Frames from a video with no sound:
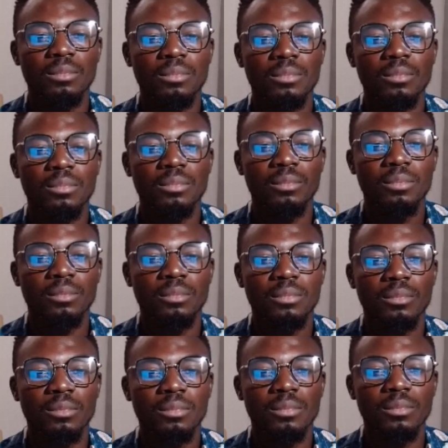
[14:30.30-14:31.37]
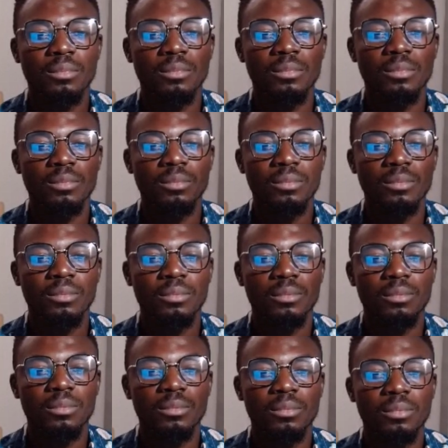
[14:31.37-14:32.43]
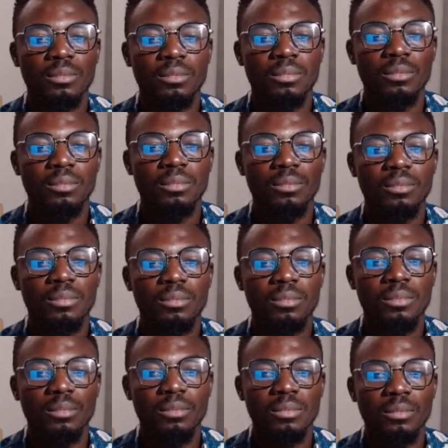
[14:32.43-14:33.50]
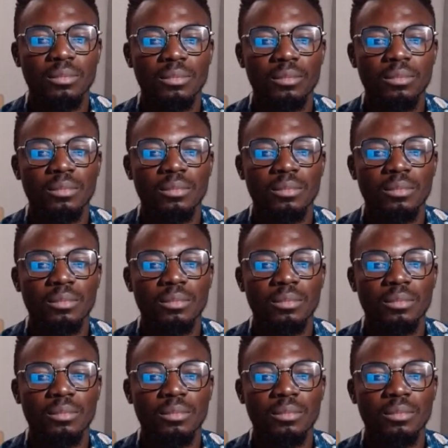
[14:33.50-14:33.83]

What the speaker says: [no speech]